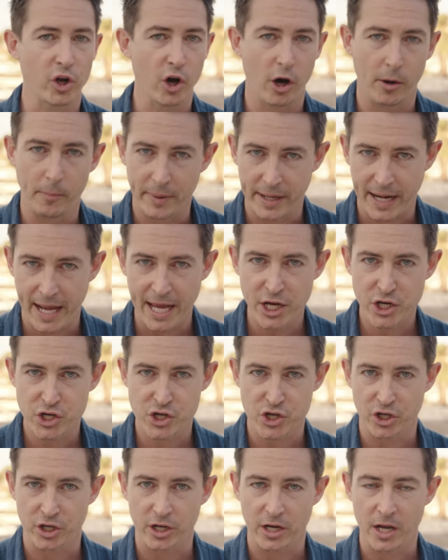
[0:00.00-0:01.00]

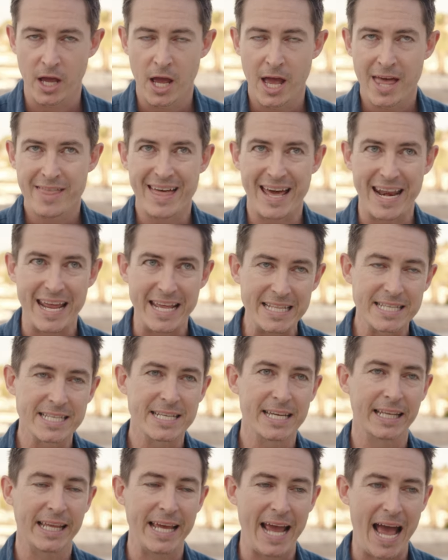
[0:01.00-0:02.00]
combination that
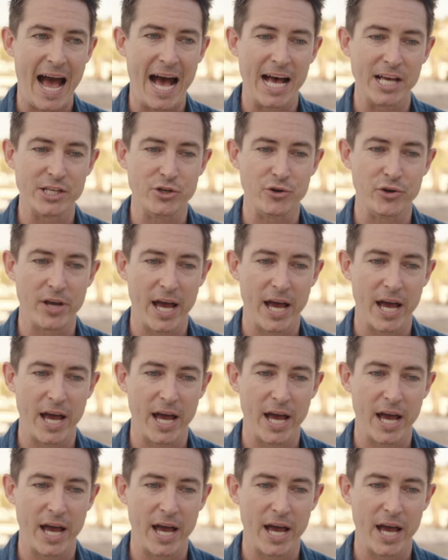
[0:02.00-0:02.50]
instantly has you